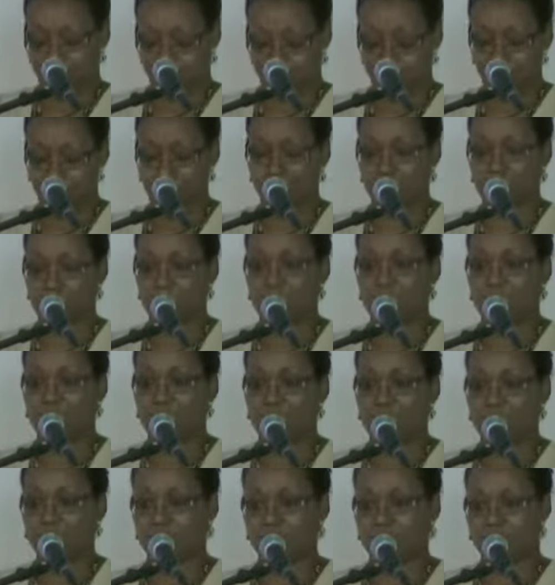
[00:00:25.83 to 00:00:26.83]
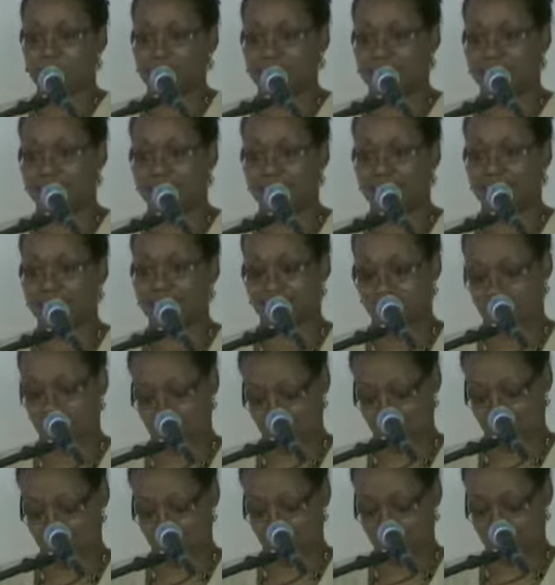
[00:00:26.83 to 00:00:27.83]
wondering what I was going to say
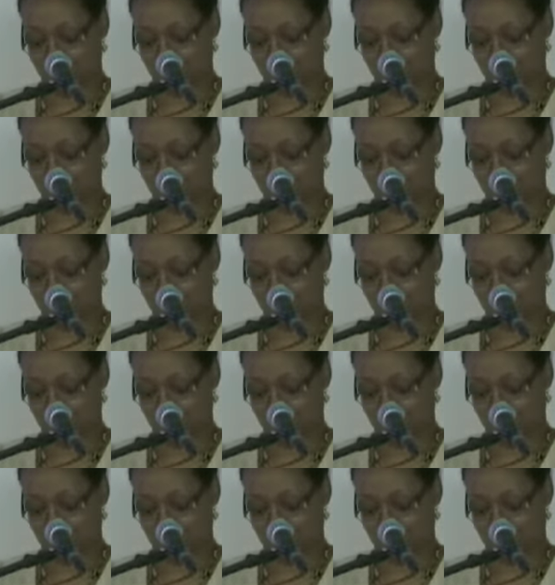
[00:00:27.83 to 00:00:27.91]
and